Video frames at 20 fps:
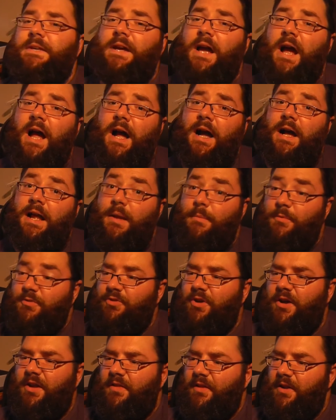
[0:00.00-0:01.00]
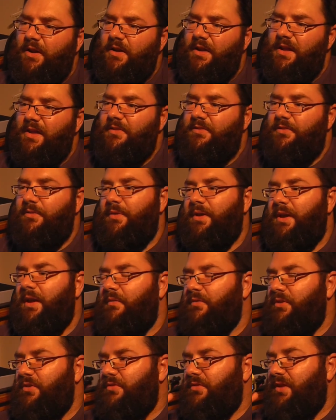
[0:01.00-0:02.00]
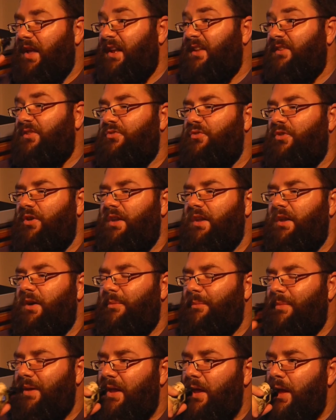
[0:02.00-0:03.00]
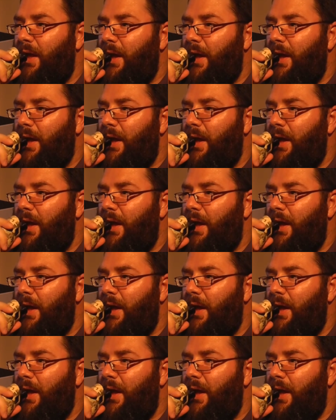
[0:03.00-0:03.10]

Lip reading: Let me try another lung hit, see if I can get it to dry hit on me.